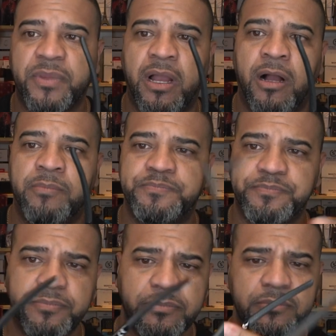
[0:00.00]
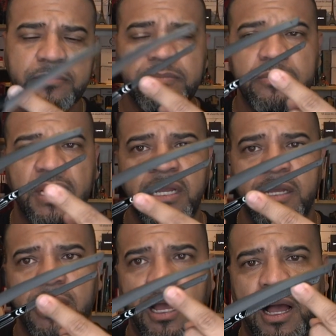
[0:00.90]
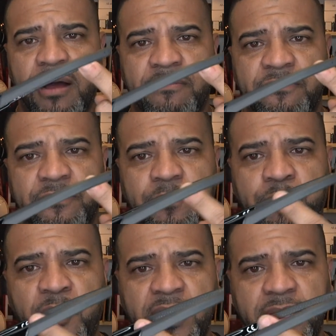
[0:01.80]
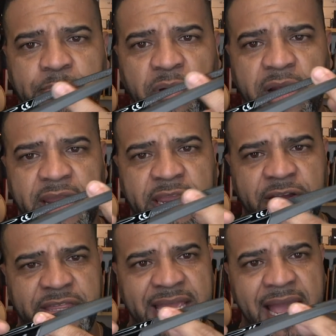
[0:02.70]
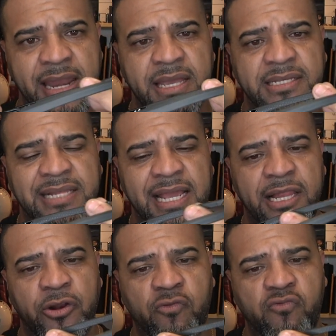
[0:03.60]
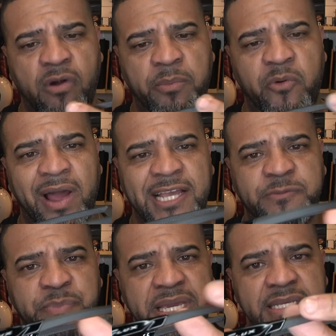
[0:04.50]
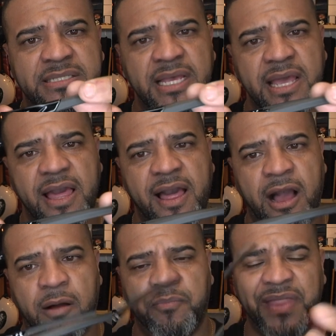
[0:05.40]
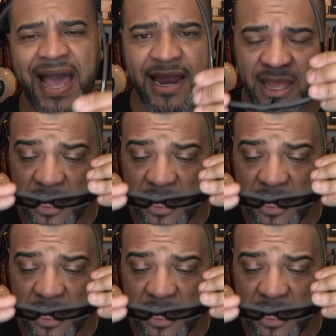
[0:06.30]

part here at the end. It's like a little rubberized piece that